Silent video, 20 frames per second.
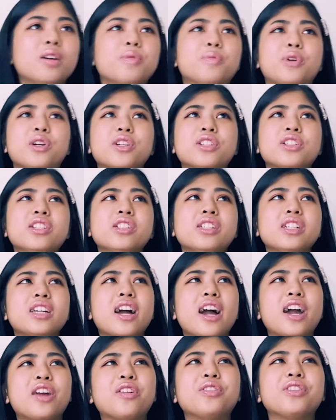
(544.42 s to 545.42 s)
Personally,
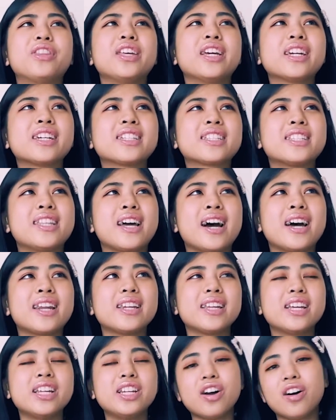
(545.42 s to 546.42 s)
I don't think it's that
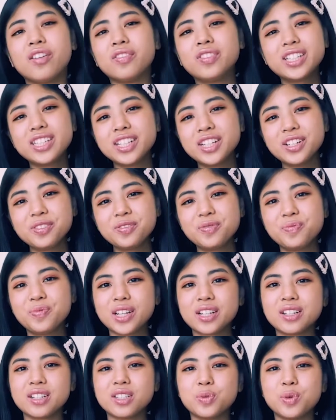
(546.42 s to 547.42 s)
innovative
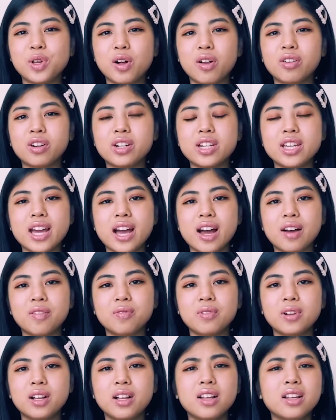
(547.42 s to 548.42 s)
because we already have
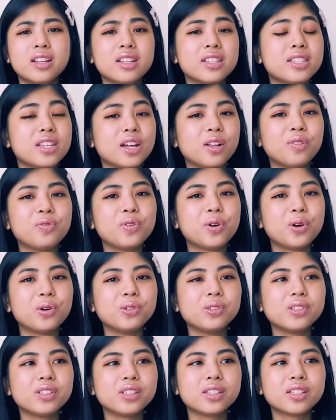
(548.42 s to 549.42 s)
cell
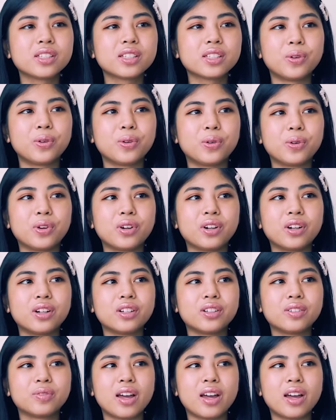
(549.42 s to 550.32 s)
phones or,